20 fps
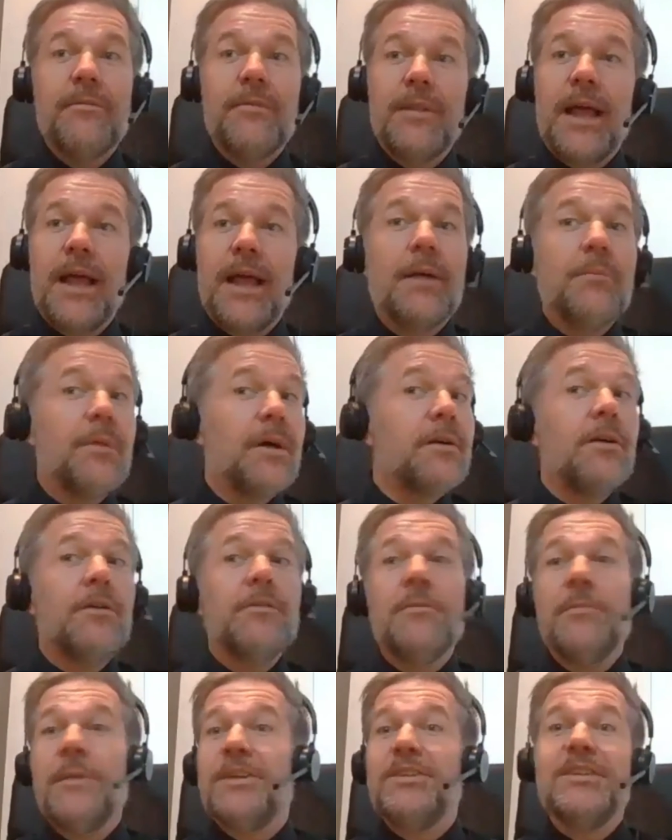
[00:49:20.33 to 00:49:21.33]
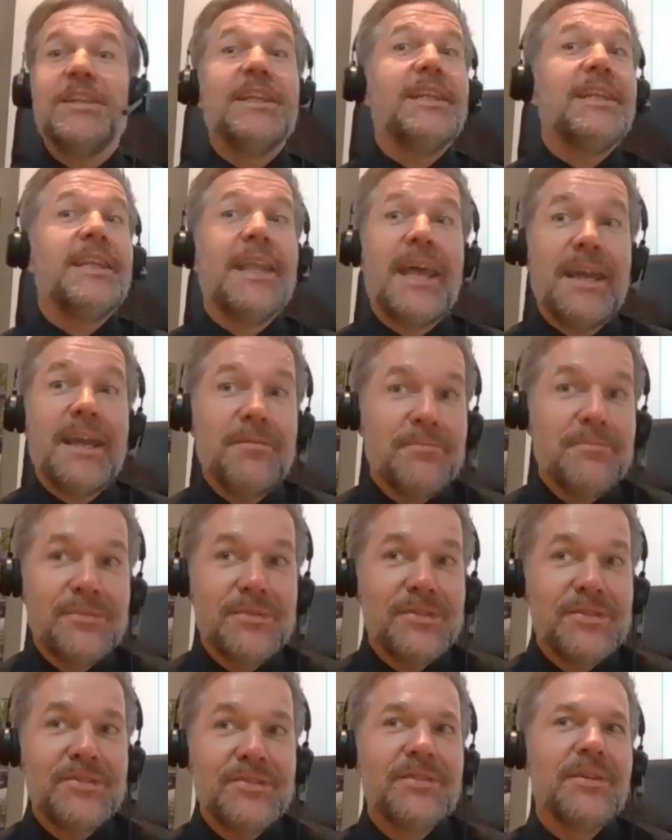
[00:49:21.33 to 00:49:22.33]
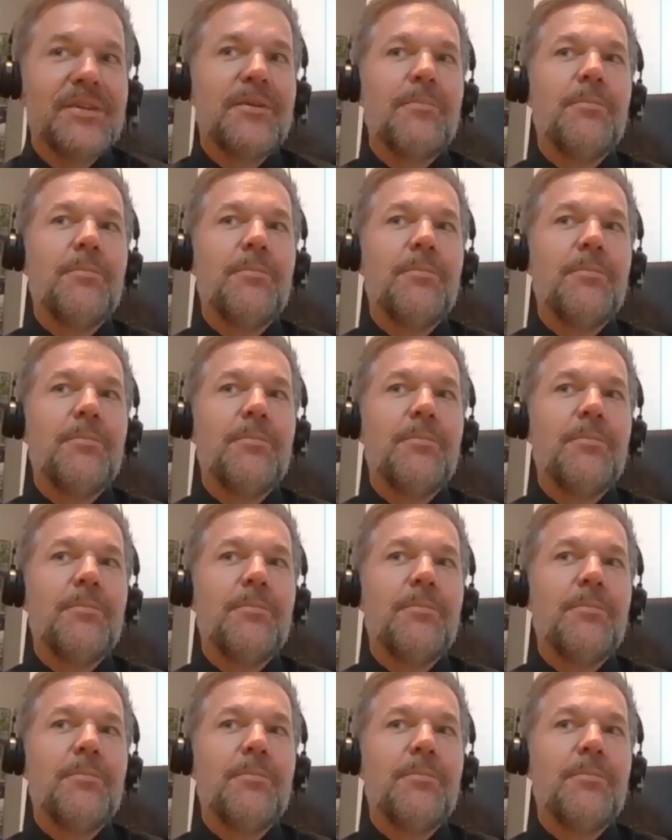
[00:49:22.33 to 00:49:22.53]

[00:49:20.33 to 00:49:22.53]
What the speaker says: like, I'm not going to mention any names,